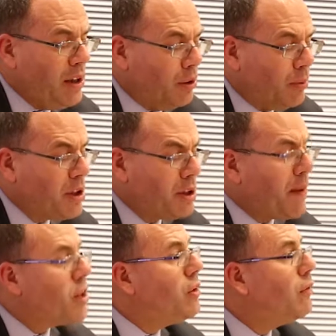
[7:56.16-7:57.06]
enormous
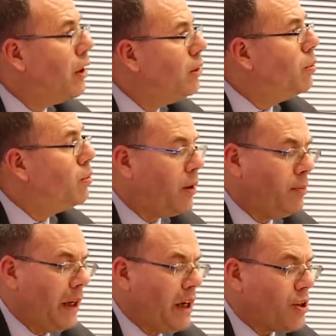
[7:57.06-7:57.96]
expansion of global
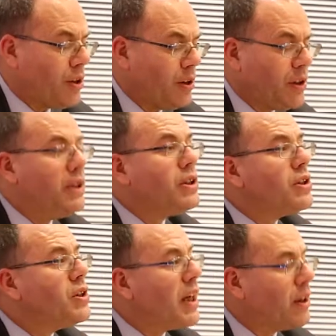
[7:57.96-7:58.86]
population since
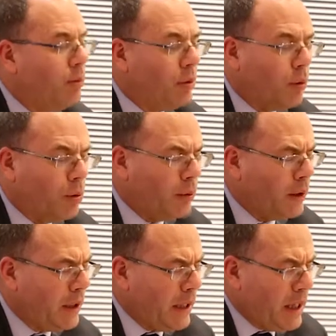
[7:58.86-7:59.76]
the Second World War.
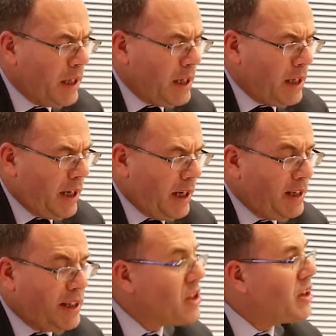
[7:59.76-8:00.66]

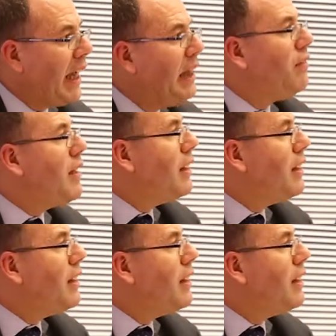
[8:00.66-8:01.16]
And the scale of